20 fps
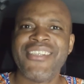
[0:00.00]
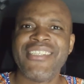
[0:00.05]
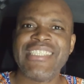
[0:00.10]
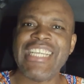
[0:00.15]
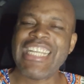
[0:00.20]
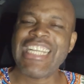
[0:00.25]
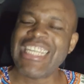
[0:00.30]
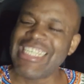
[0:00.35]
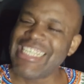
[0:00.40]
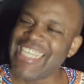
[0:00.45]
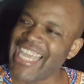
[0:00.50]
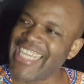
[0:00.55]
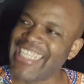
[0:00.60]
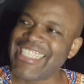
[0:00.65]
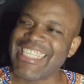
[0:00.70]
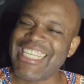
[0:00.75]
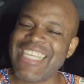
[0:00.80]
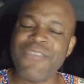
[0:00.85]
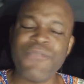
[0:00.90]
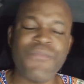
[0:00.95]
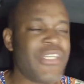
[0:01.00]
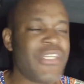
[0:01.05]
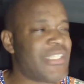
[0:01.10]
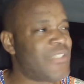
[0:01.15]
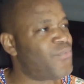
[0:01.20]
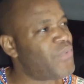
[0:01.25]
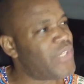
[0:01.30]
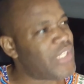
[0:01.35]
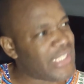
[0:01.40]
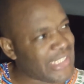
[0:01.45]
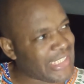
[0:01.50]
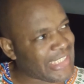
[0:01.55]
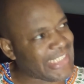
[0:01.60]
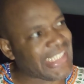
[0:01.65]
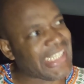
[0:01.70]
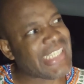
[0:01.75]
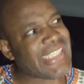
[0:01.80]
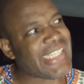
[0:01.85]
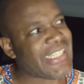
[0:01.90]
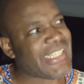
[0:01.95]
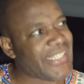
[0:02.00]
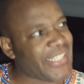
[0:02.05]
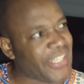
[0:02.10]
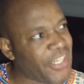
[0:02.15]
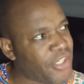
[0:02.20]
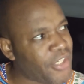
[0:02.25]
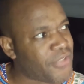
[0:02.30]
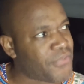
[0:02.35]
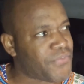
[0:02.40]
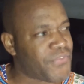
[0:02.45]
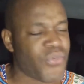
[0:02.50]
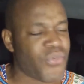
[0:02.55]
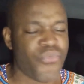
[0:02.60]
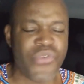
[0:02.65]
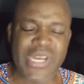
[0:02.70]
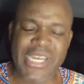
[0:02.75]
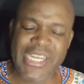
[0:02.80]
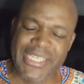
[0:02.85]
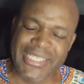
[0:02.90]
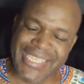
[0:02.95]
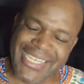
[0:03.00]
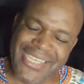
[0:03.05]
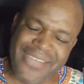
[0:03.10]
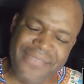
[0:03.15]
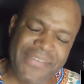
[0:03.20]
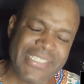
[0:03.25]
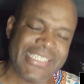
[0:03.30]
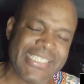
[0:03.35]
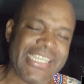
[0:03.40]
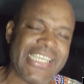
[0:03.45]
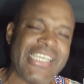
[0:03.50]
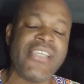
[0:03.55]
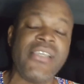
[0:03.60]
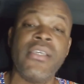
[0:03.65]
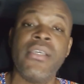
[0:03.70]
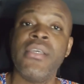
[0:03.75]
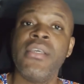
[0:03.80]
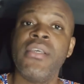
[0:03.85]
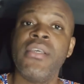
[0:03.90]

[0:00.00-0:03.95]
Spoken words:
The connection with the sun and the earth, the relativity.